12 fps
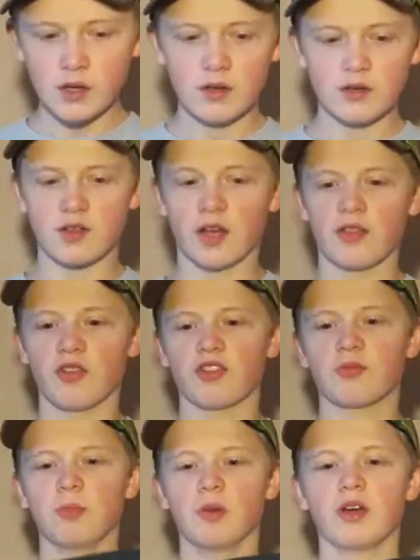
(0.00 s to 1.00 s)
It's got the
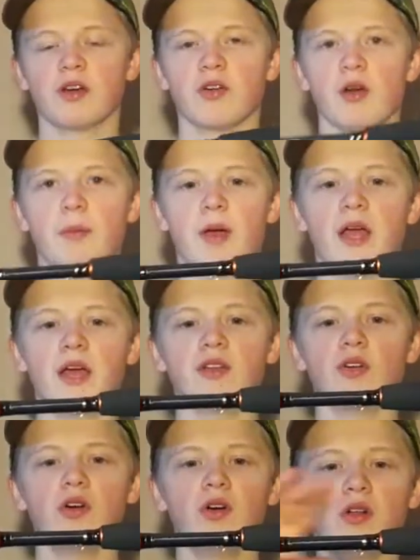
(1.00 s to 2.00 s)
split grip
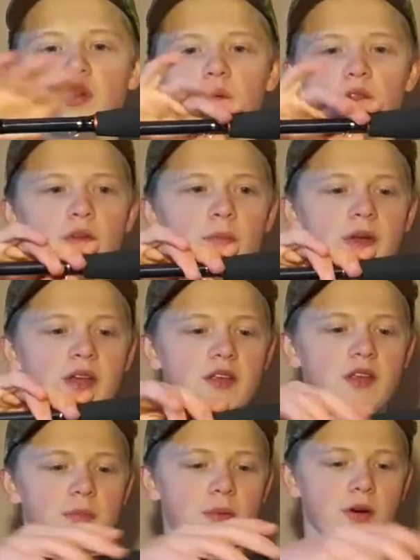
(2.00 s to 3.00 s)
handle with the bait
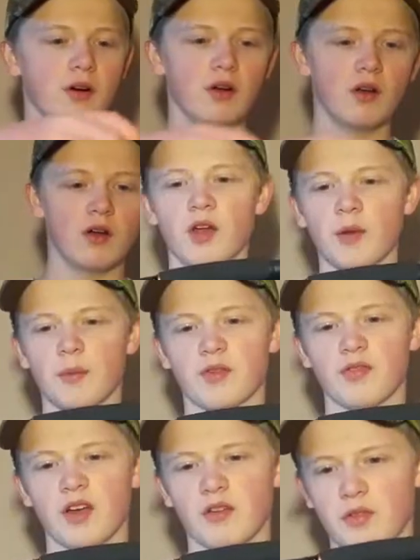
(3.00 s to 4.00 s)
keeper. I'm not a big
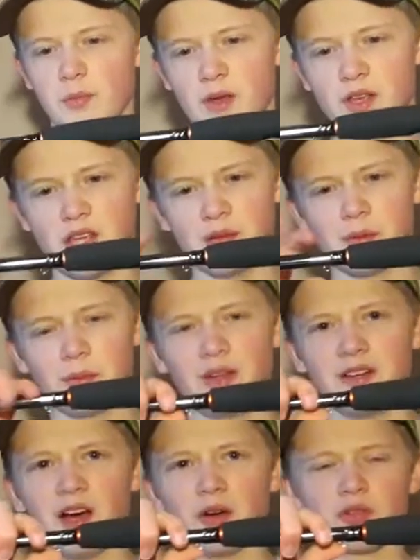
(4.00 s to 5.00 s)
fan of the bait keeper
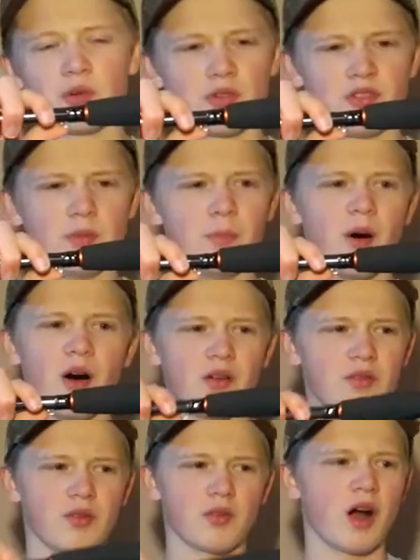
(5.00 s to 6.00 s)
being down towards the butt
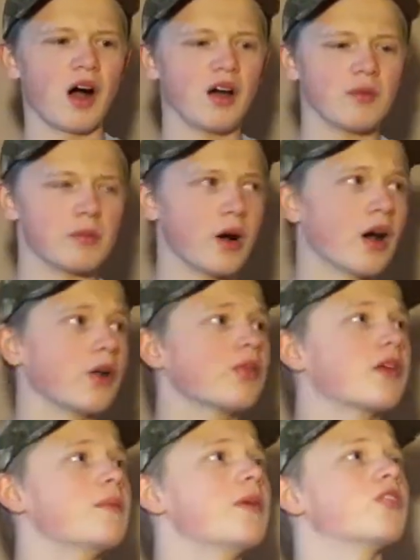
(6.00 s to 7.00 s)
of the rod, but I don't
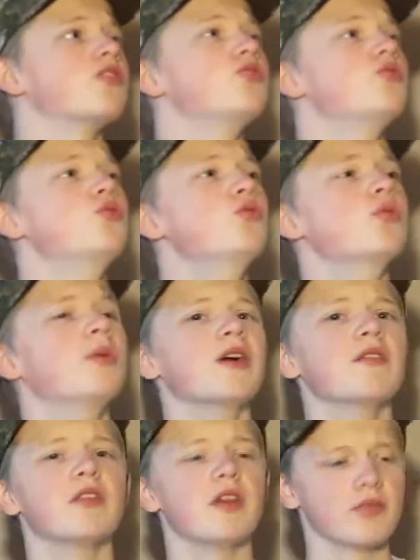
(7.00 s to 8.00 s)
think it makes too big
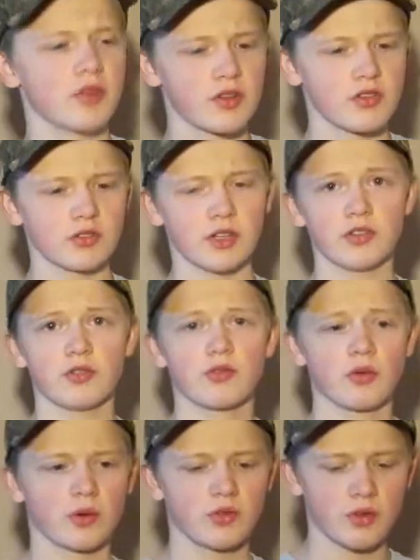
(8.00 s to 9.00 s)
of a difference unless you're
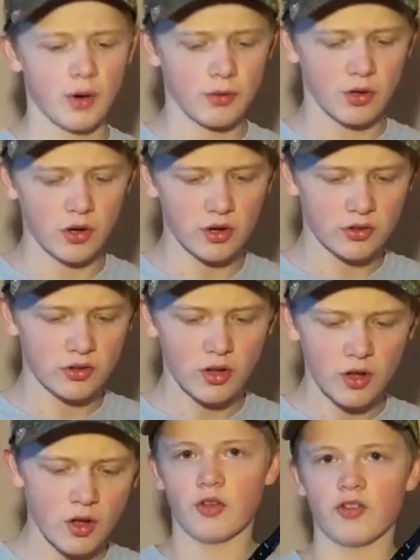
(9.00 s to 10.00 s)
throwing treble hooks.
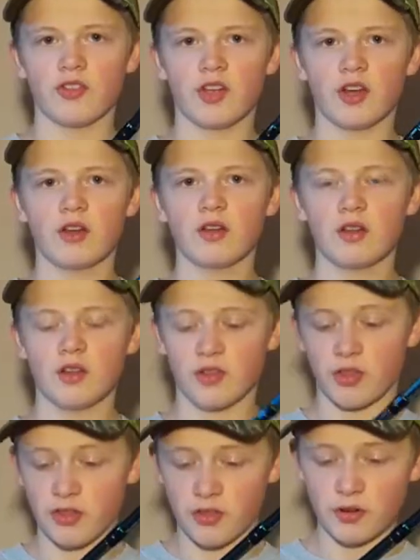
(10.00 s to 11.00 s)
The Sienna, it's a
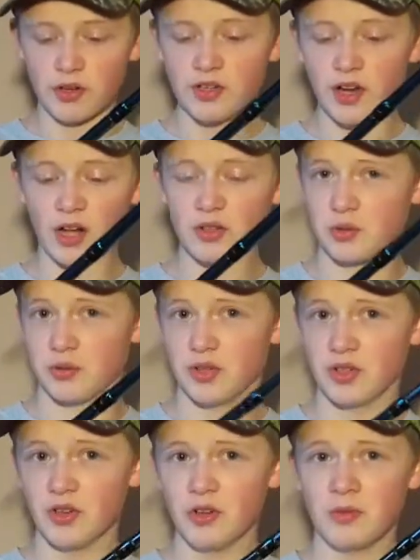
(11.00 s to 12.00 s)
$30
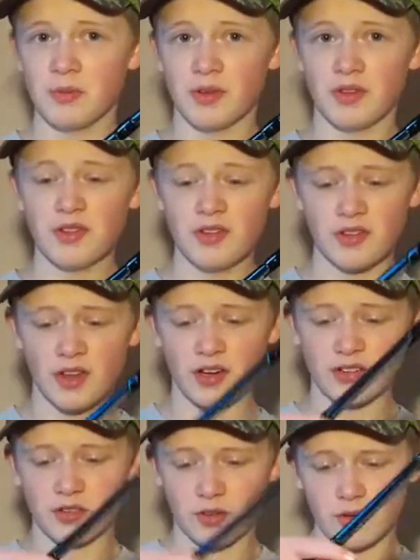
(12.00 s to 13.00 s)
reel, but this thing is
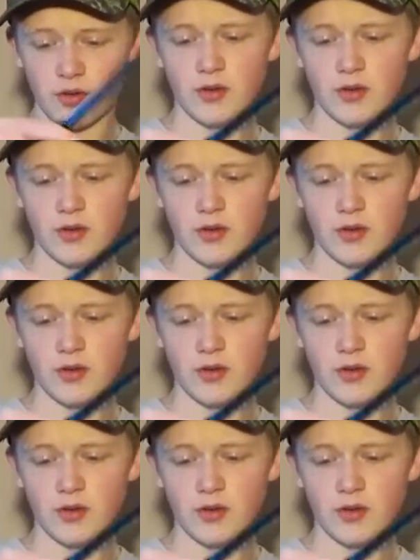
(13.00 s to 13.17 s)
actually,